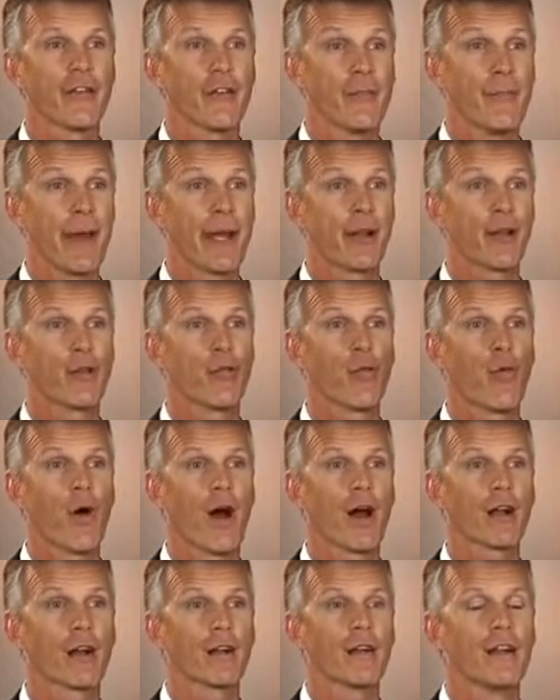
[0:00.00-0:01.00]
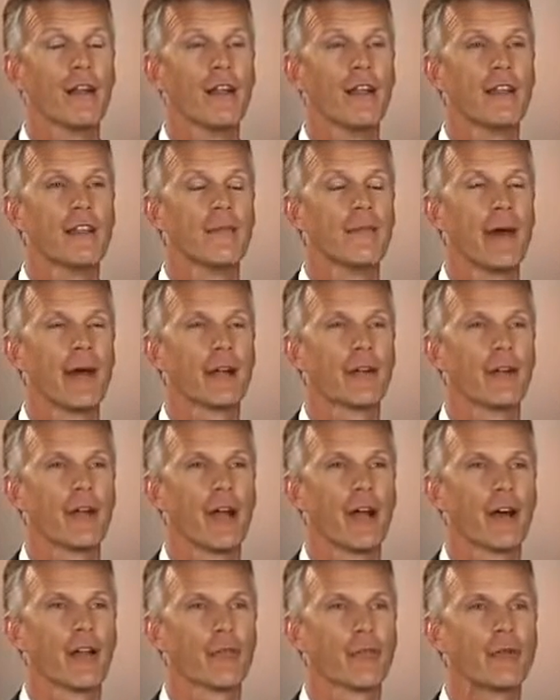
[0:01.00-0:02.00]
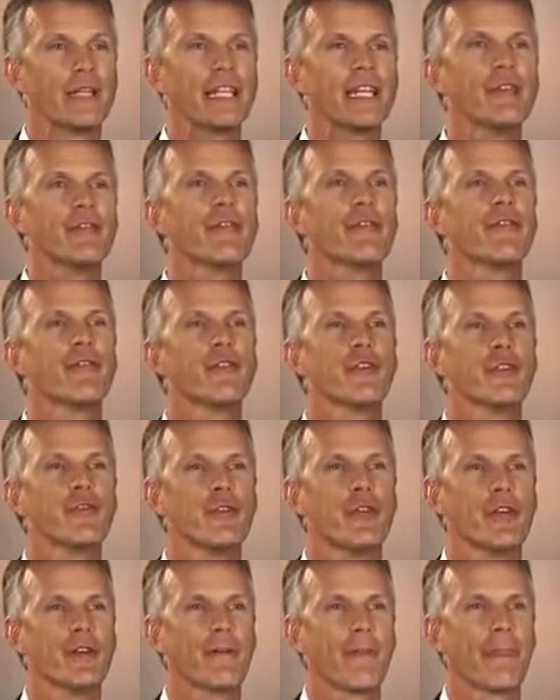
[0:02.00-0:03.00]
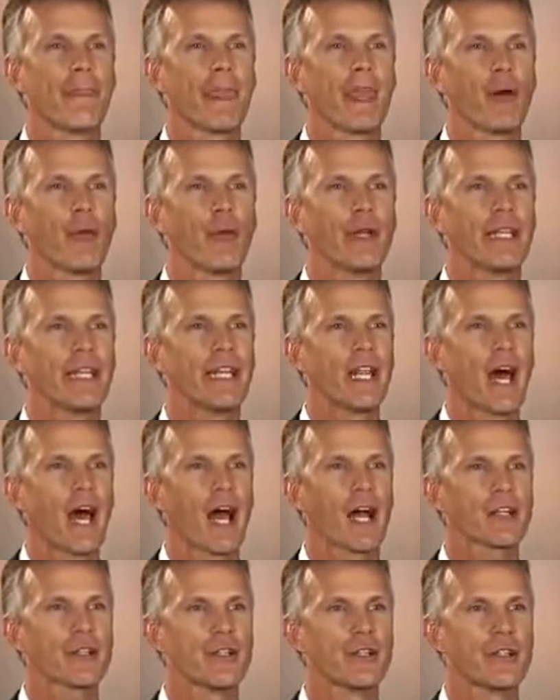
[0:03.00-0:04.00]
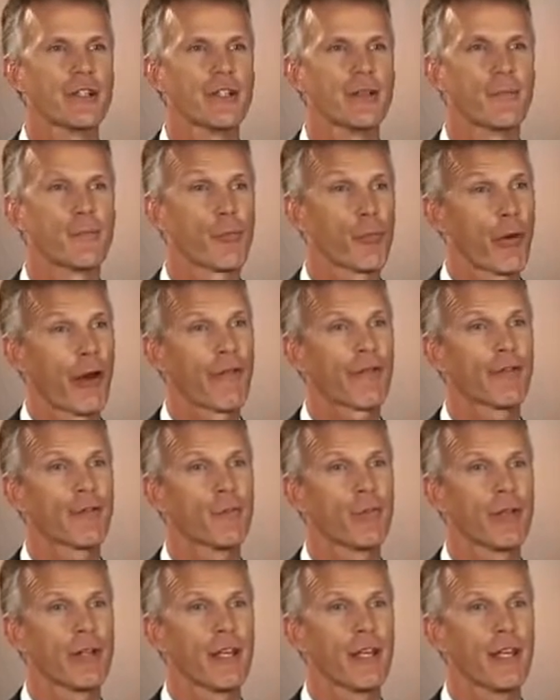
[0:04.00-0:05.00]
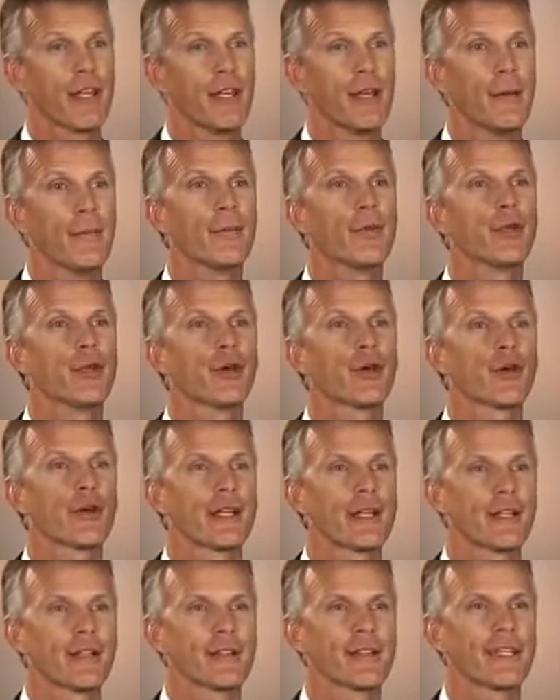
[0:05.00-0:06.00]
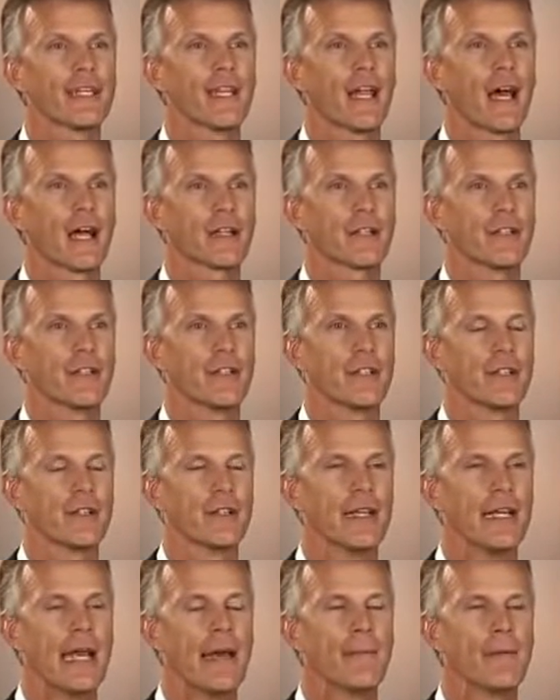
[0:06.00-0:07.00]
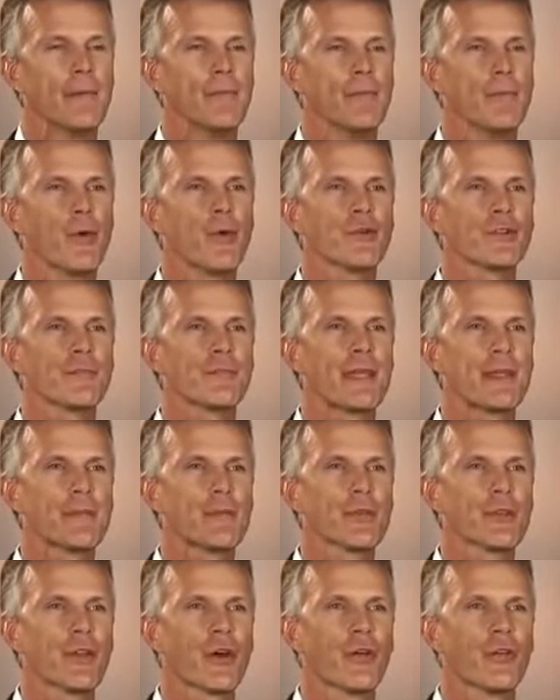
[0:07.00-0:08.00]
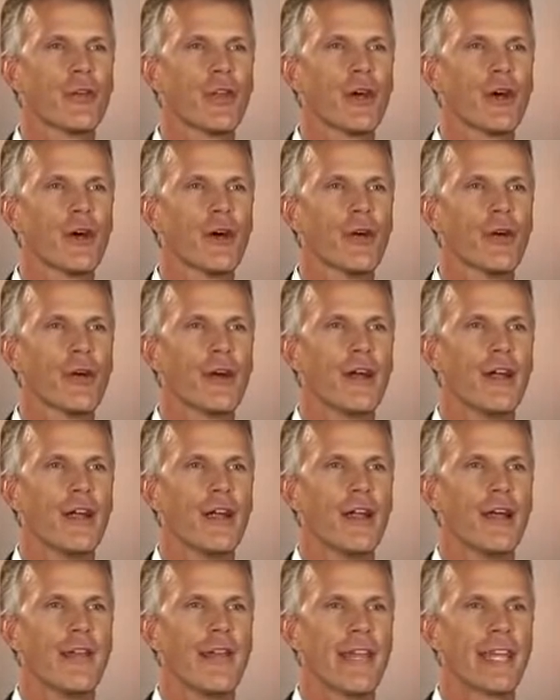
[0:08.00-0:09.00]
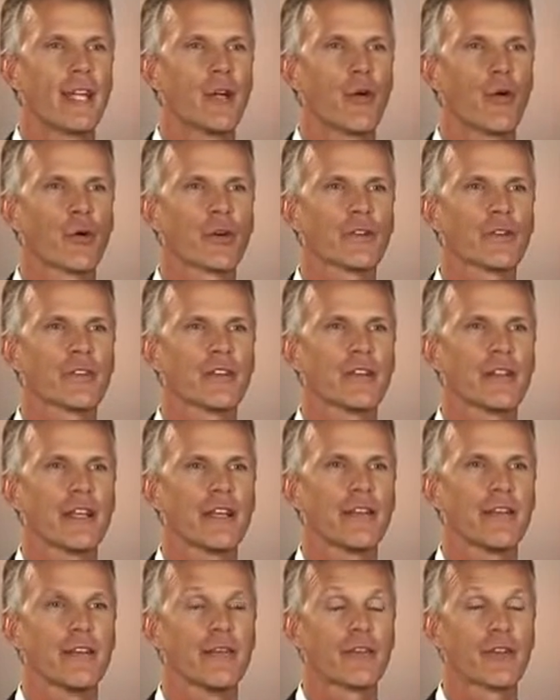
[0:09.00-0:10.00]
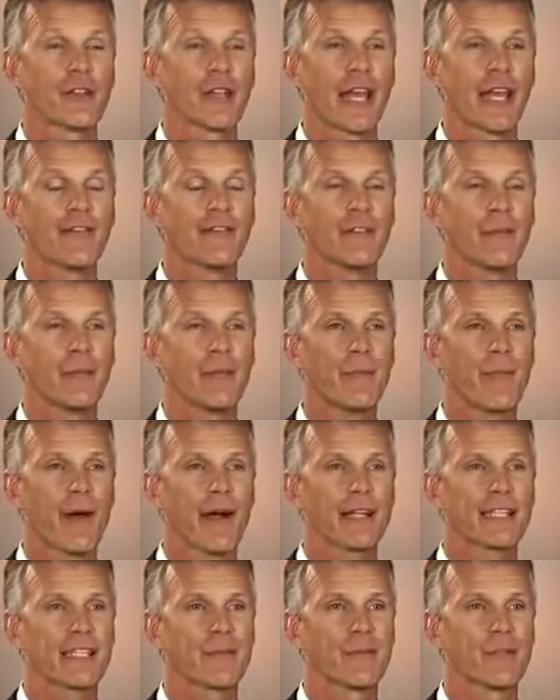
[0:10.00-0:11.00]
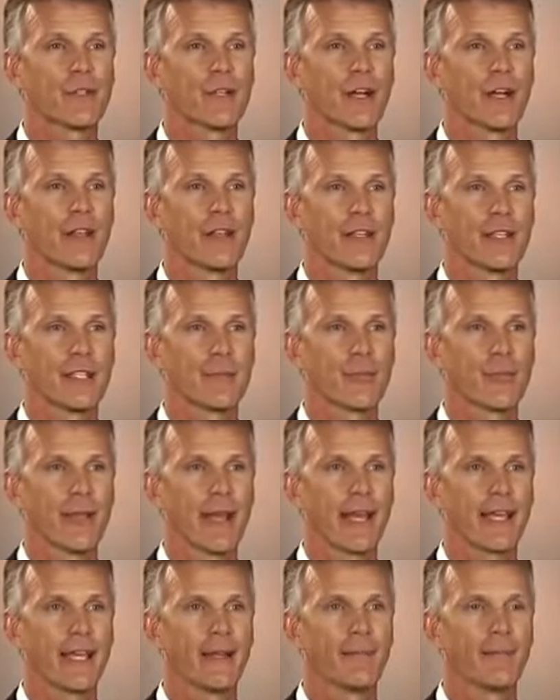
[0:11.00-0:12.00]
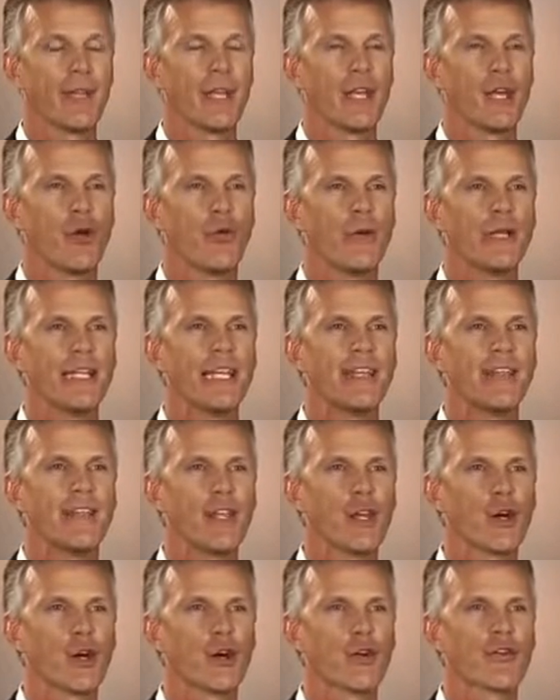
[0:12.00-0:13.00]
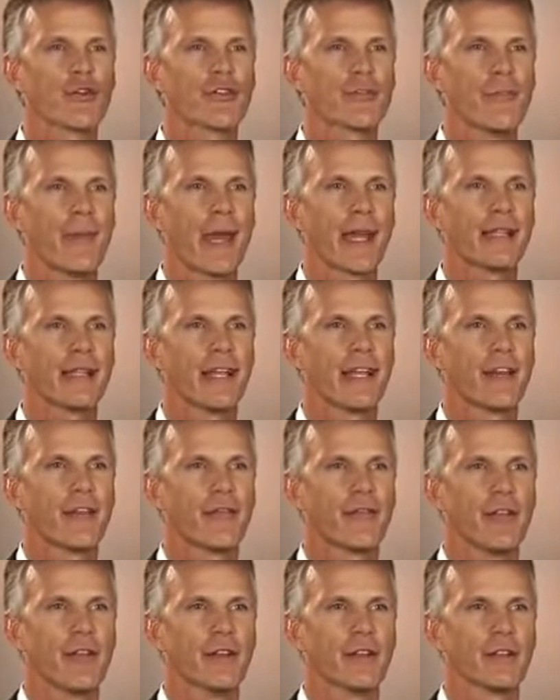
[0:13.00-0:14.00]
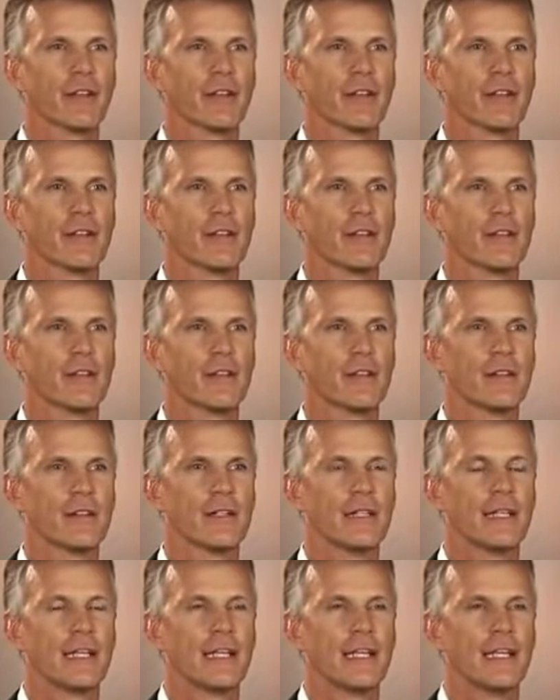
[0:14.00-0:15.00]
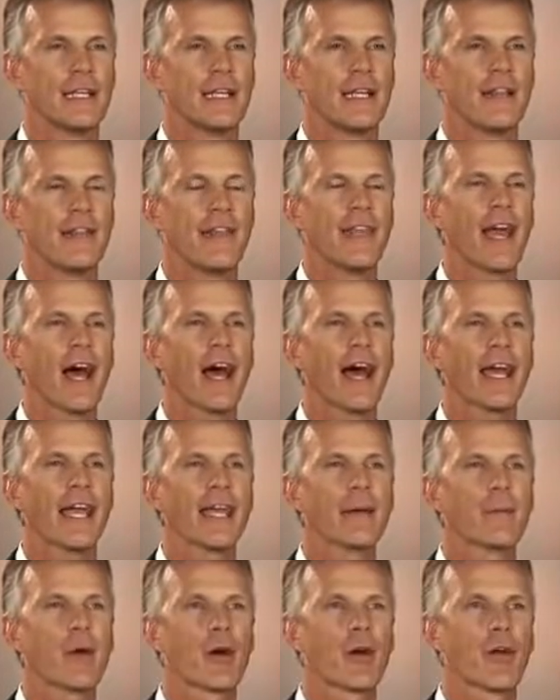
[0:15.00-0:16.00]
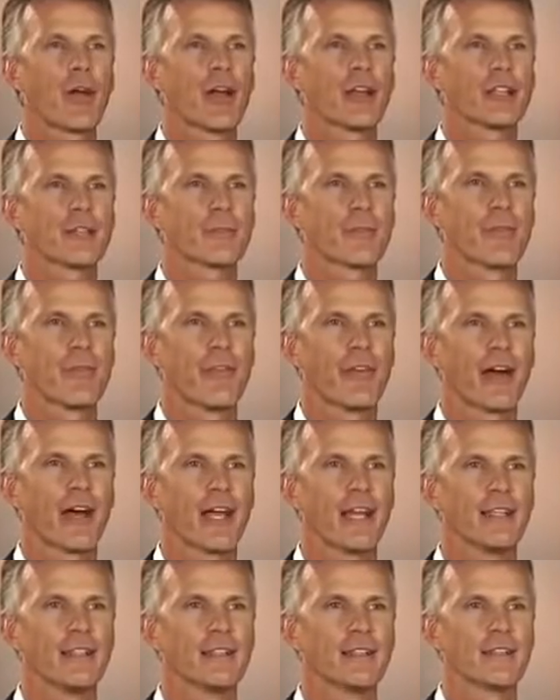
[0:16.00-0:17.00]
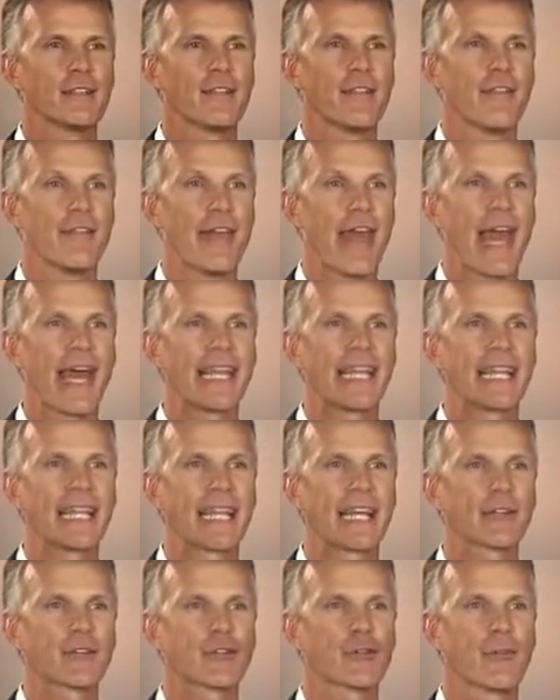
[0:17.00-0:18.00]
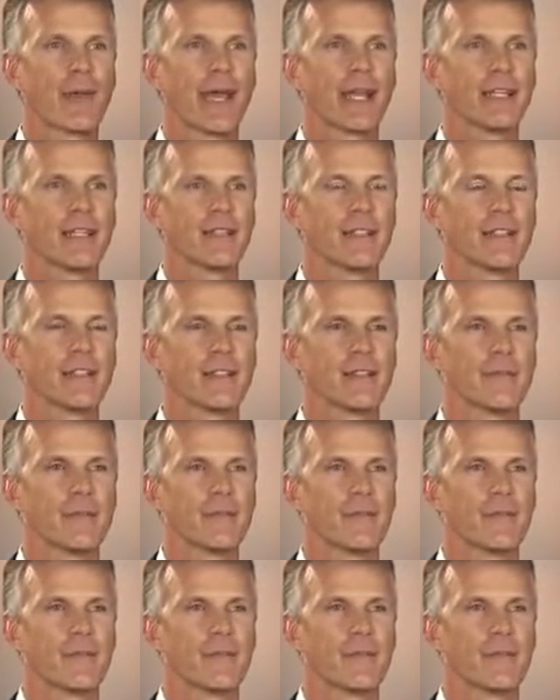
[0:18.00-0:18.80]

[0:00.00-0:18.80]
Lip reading: The better the water, the better your health. We need food. We need oxygen, preferably pure and clean oxygen. But most people don't know that in order to live and for life to be possible on this planet, we need the Earth's magnetic field. The IMRS provides that electromagnetism.